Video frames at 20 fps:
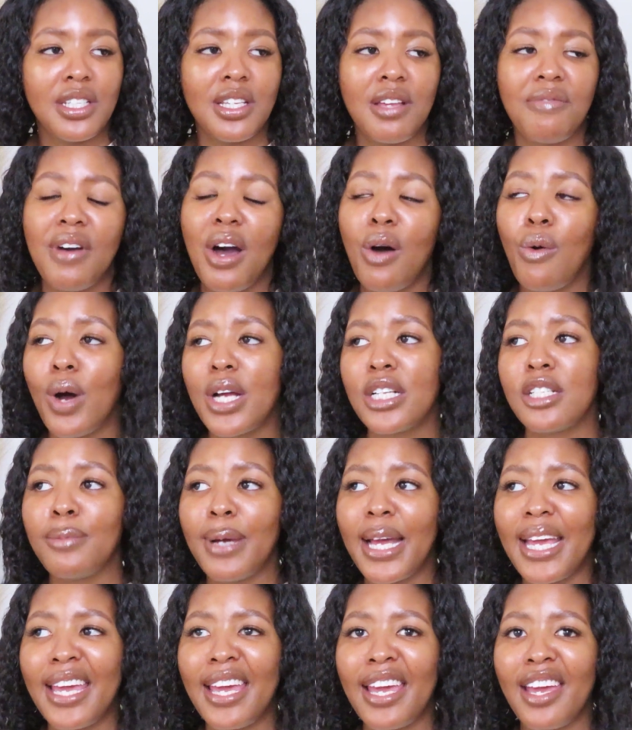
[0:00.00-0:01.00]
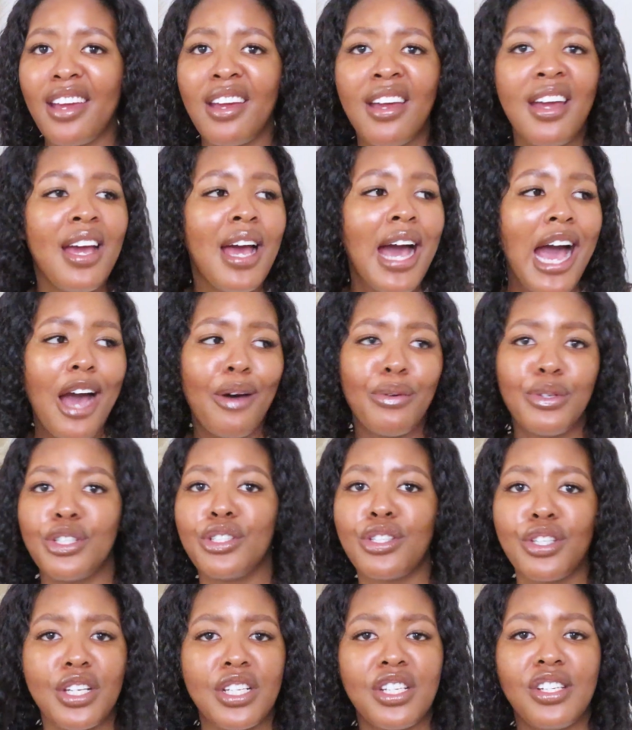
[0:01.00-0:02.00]
If I wash my hair, I would
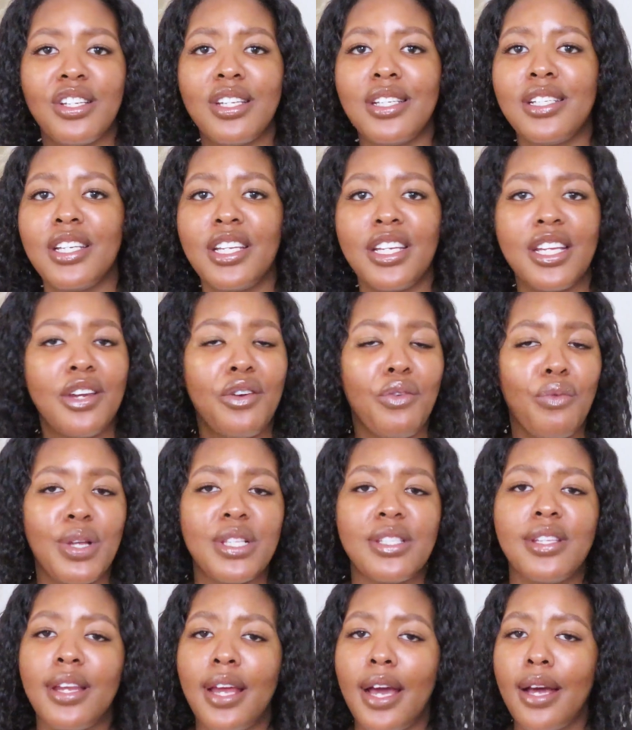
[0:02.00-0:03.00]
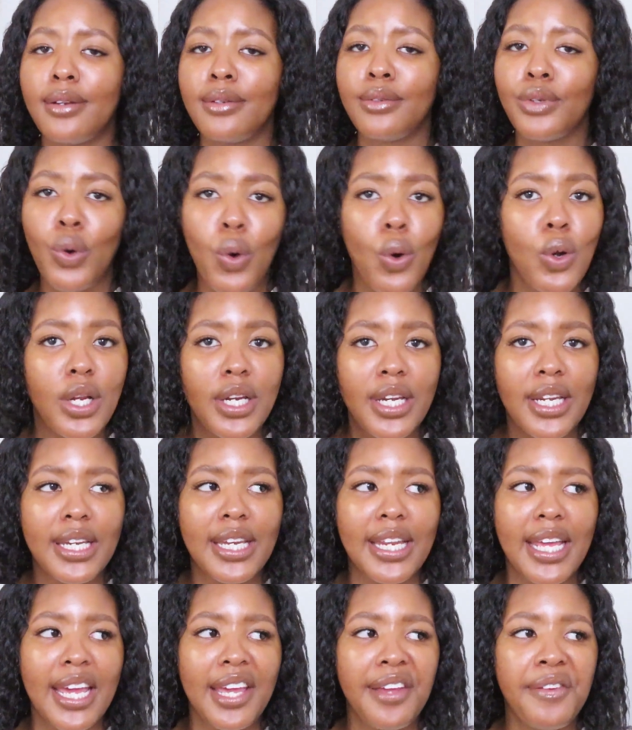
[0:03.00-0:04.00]
just condition it, rinse it out, call it a
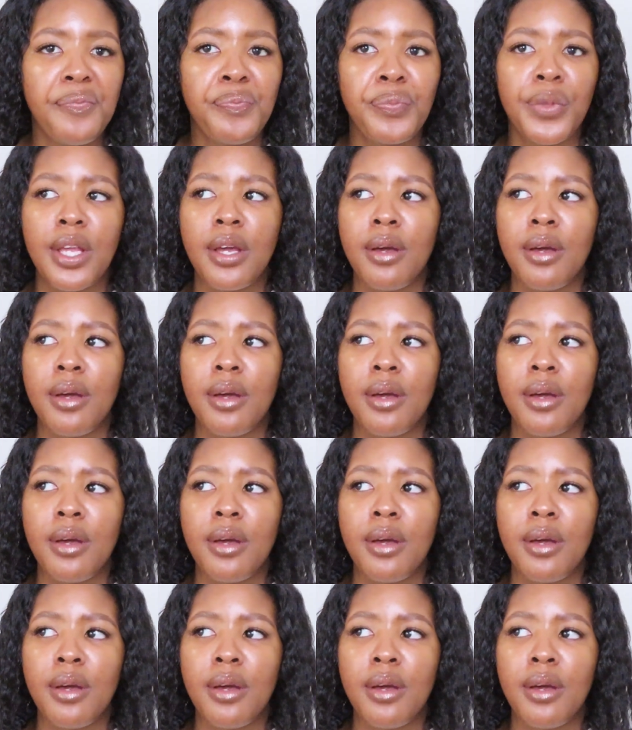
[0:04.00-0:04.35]
day.